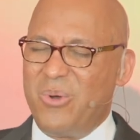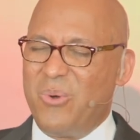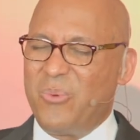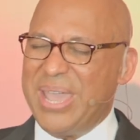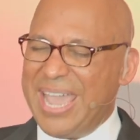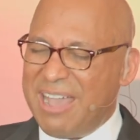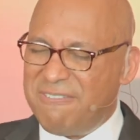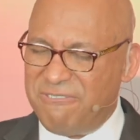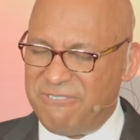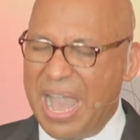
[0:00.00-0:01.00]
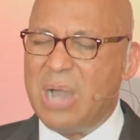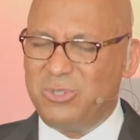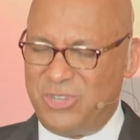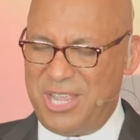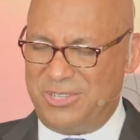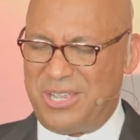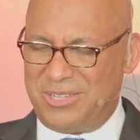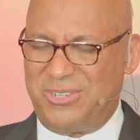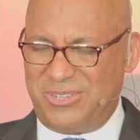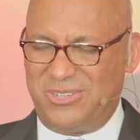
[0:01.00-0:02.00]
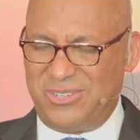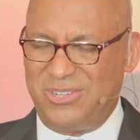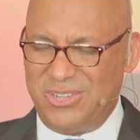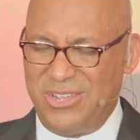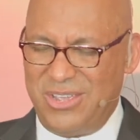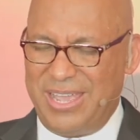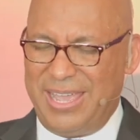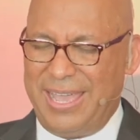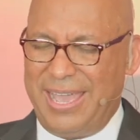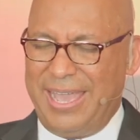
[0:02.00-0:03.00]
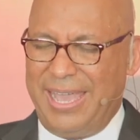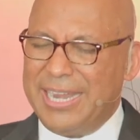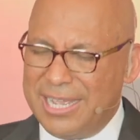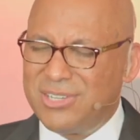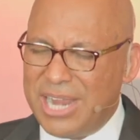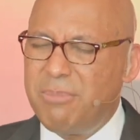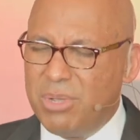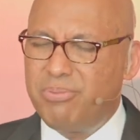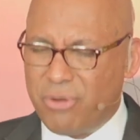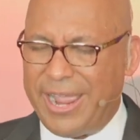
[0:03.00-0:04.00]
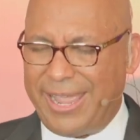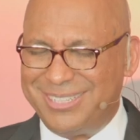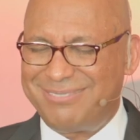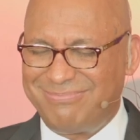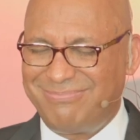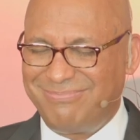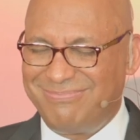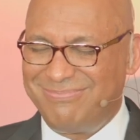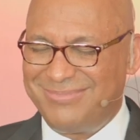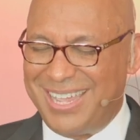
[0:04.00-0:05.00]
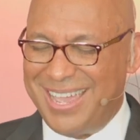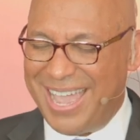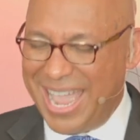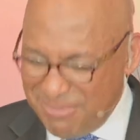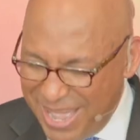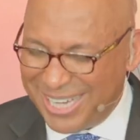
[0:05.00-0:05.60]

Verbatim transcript: we have found Jesus. In his name we pray. Amen.